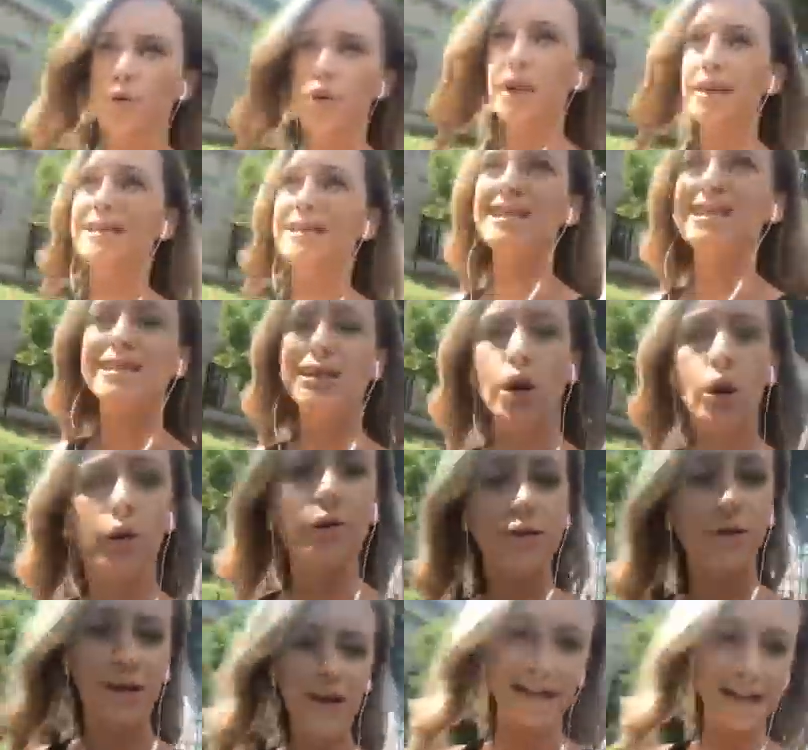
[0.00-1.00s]
and it's so
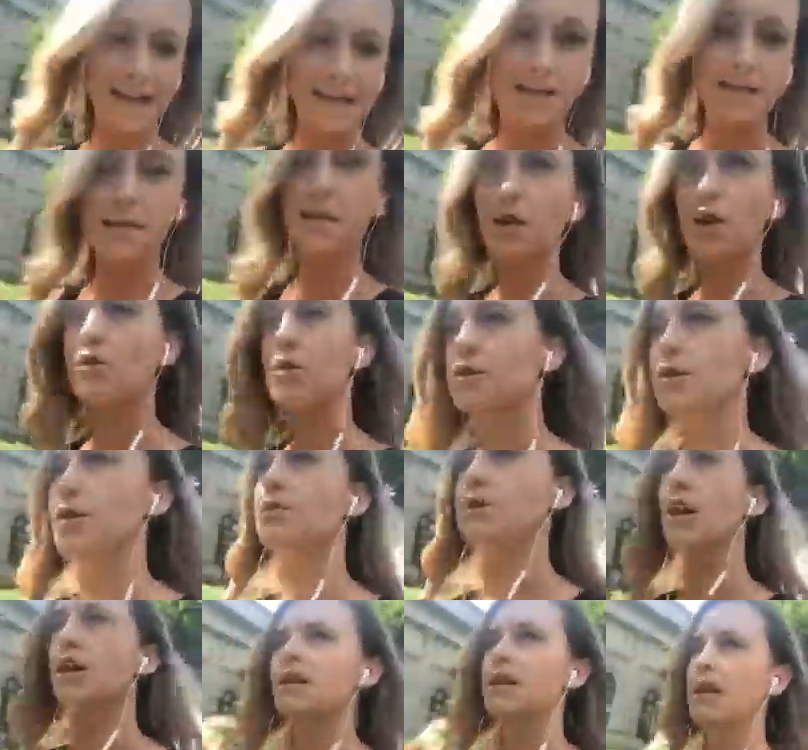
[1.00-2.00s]
funny. It's so
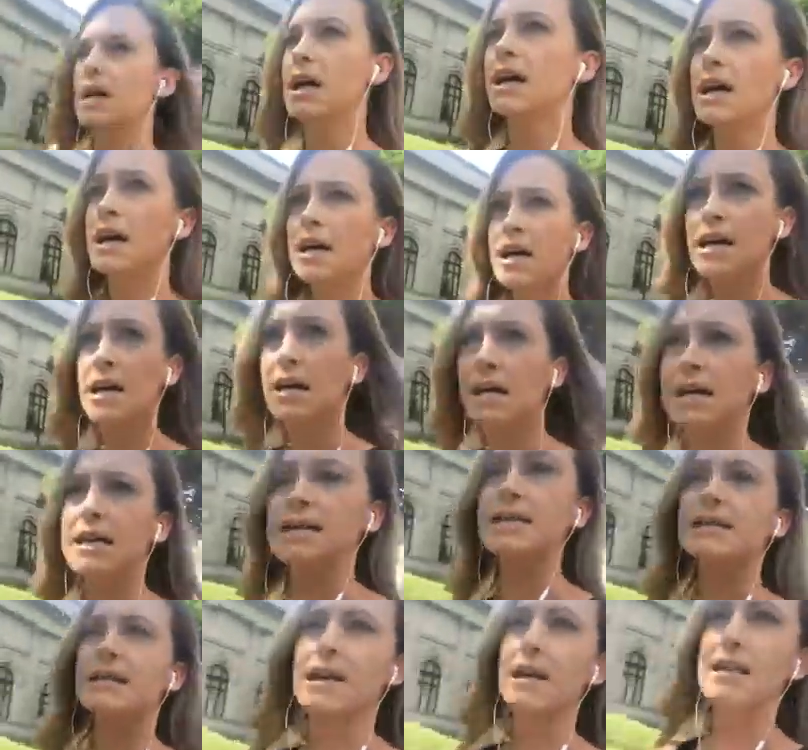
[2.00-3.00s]
good.
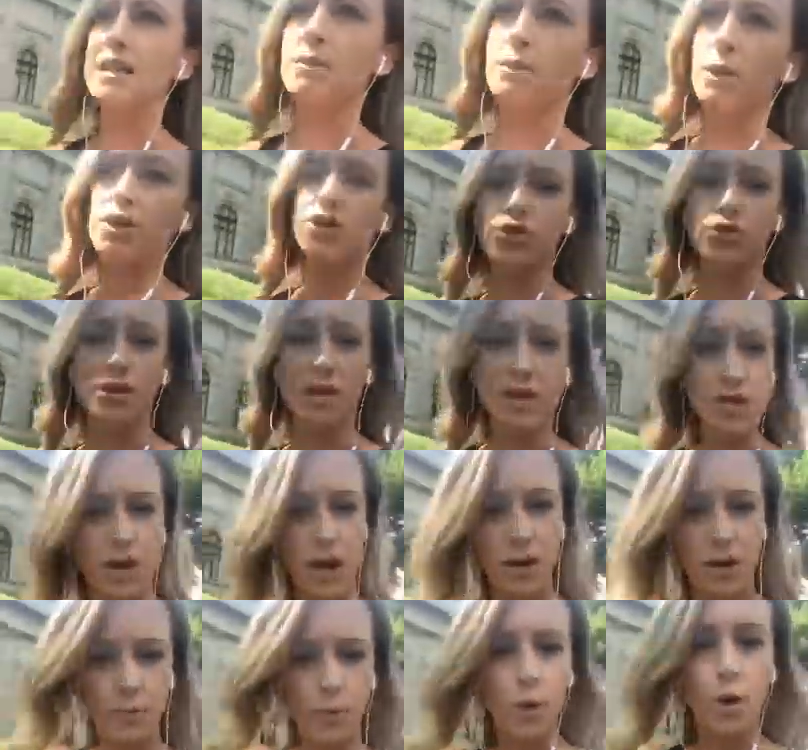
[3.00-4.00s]
He's a spiritual teacher
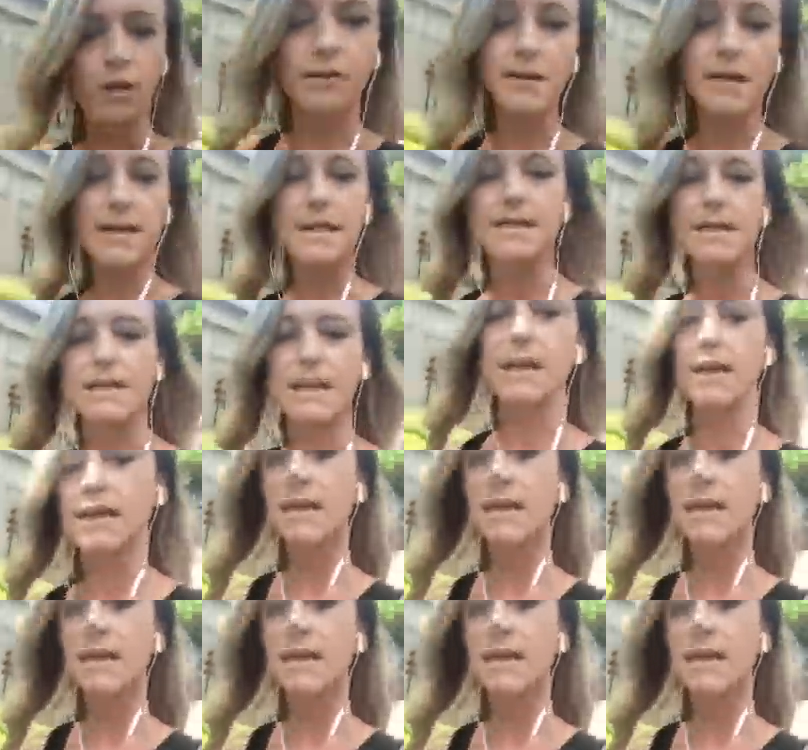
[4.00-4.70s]
out of Portland, and